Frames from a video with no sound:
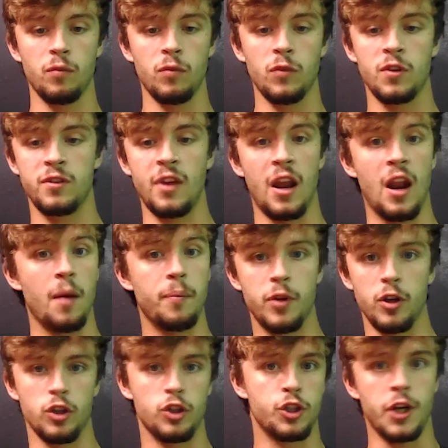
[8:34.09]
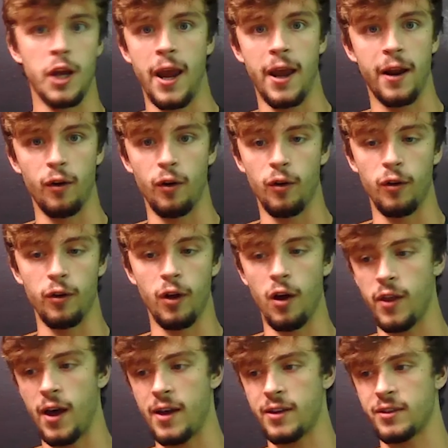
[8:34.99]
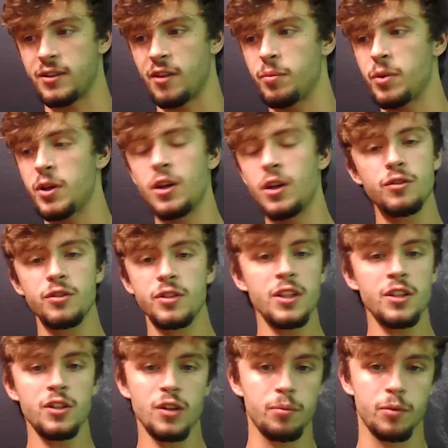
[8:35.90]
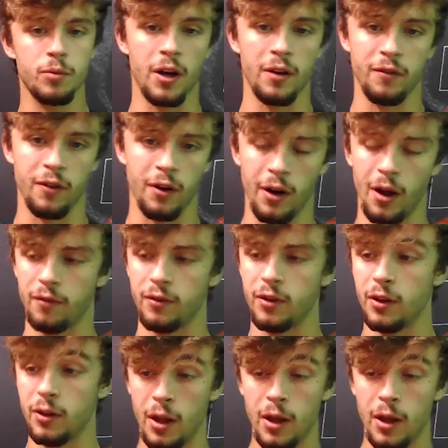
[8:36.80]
set up your channel, all that stuff, but you don't see script writing very often.